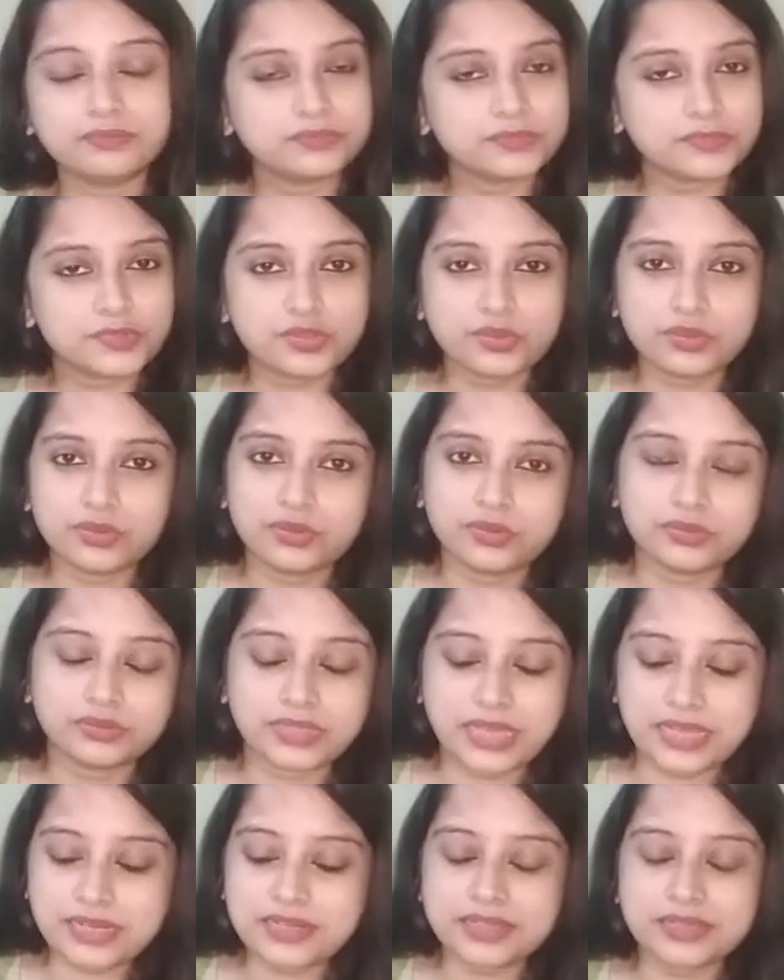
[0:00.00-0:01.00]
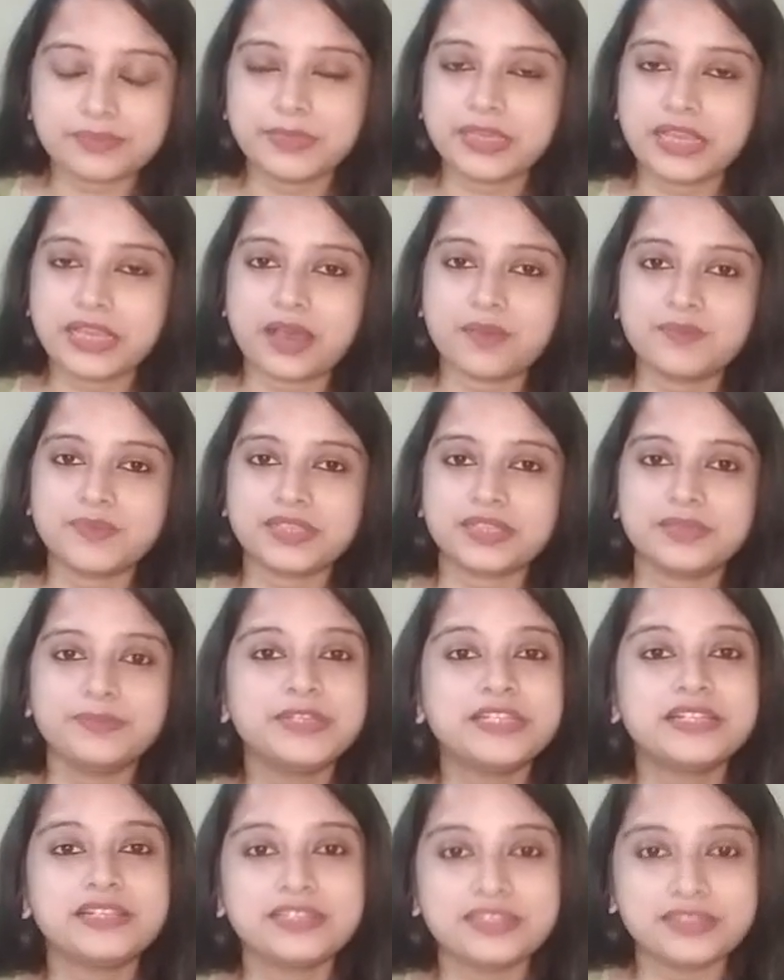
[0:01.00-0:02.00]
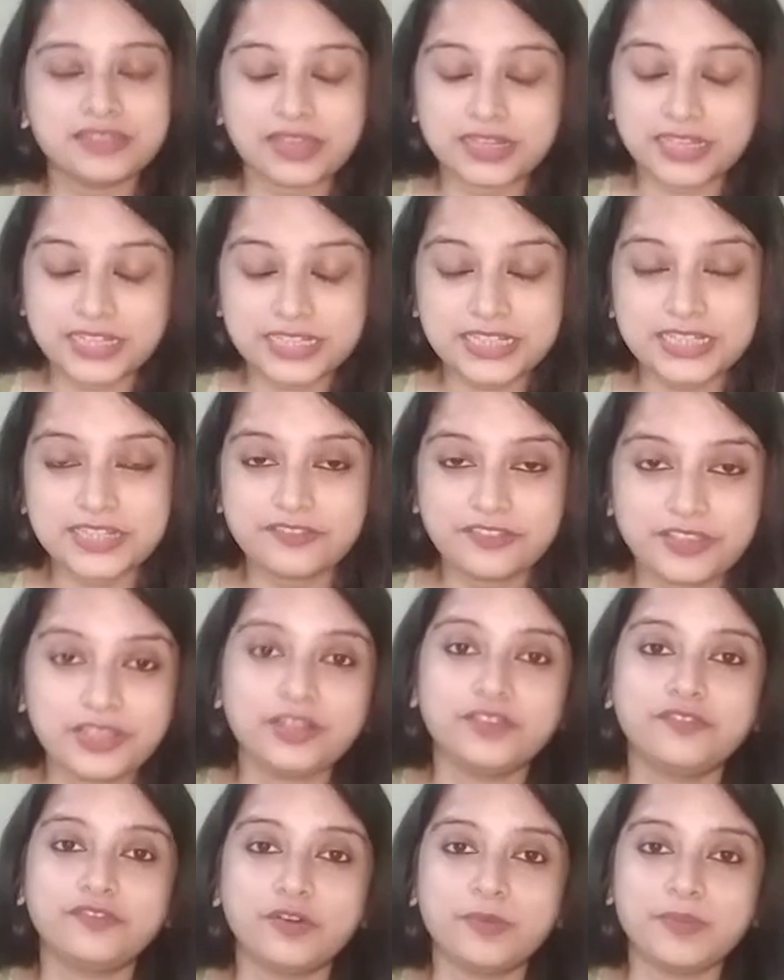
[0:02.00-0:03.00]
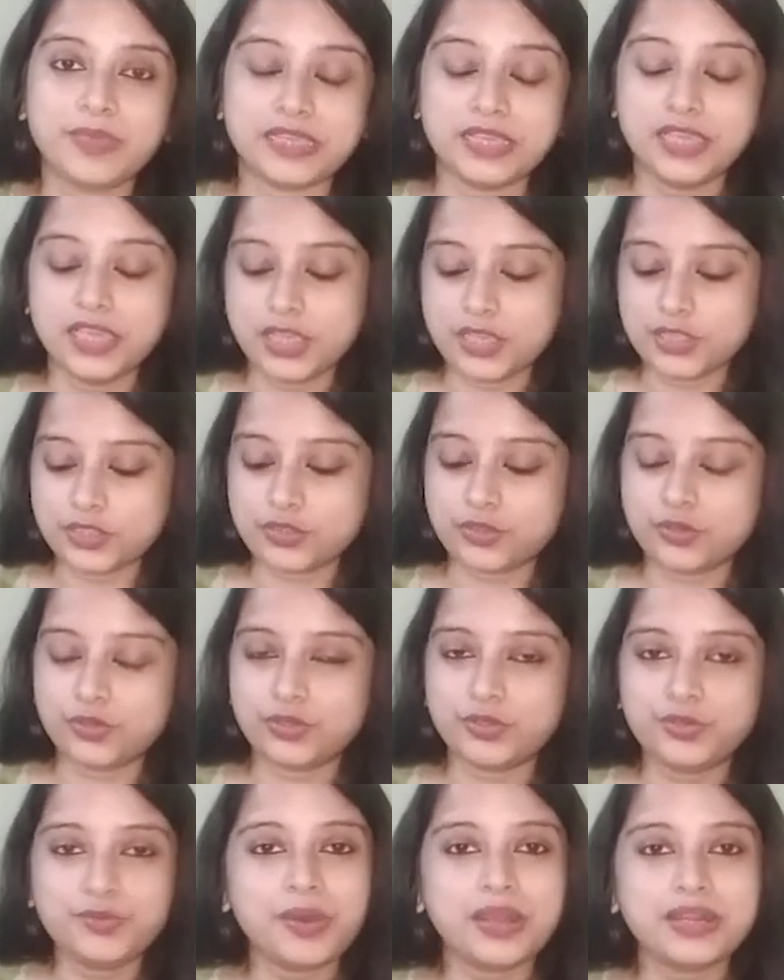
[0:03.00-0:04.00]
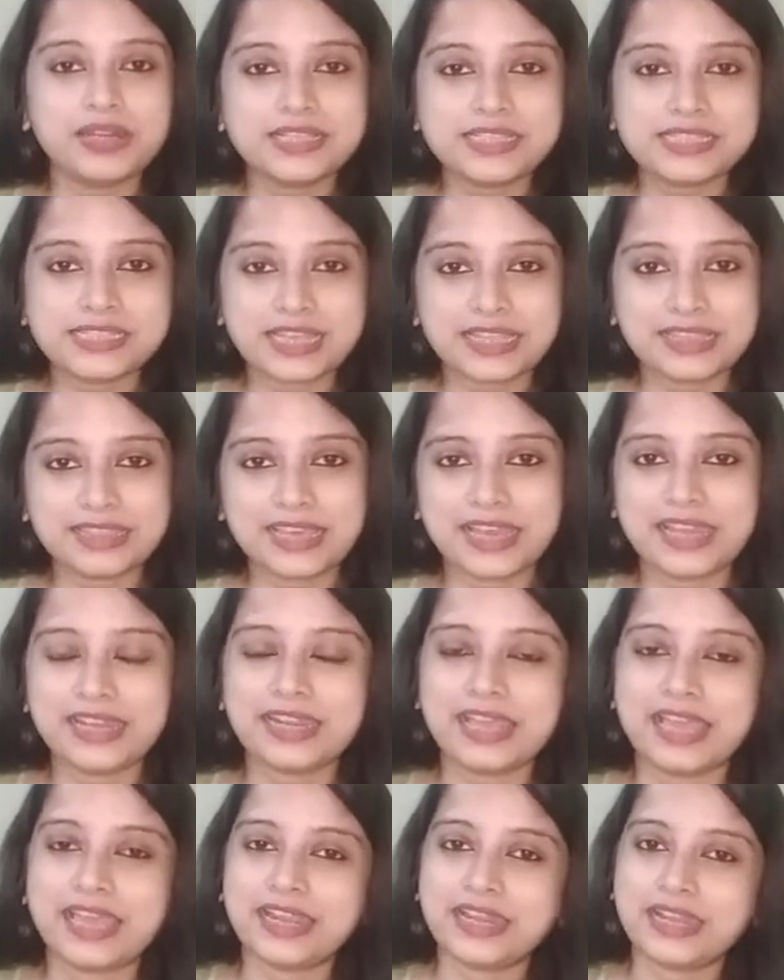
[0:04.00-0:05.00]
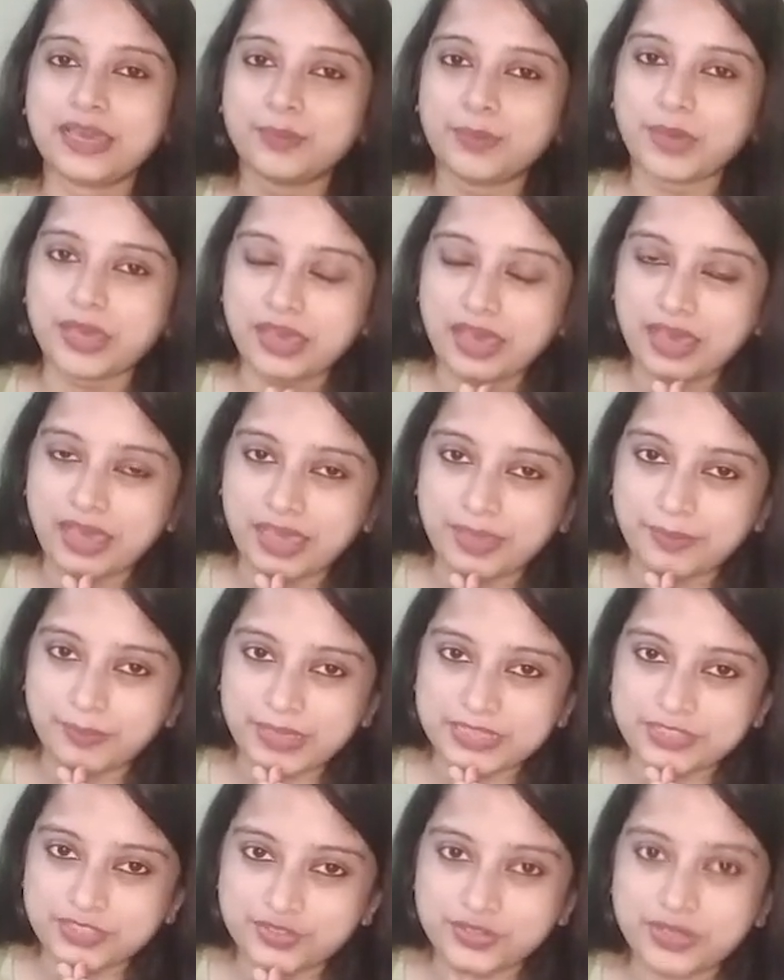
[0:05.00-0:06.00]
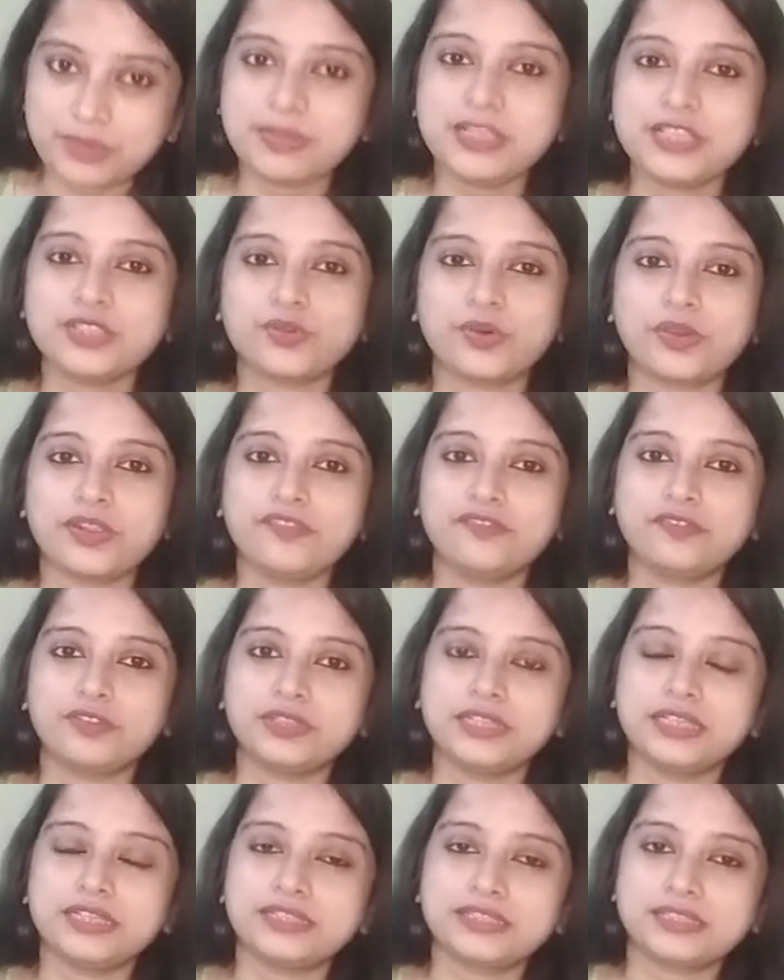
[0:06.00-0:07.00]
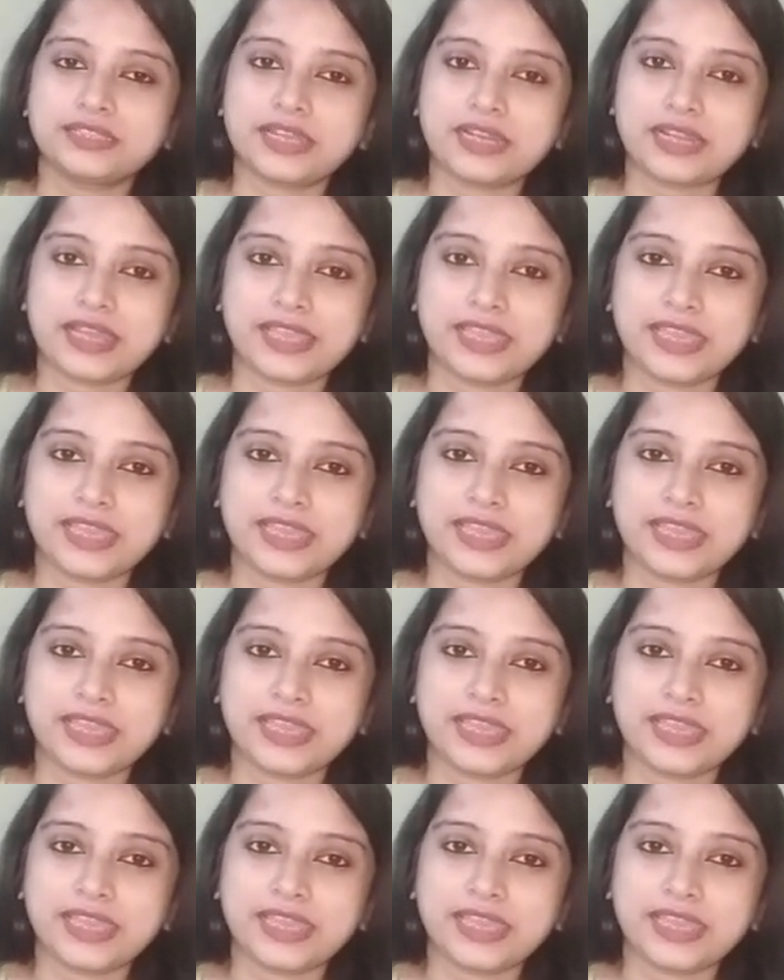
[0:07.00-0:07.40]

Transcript: so that becomes a little difficult for me. So do understand that, and I'm extremely sorry for this, that I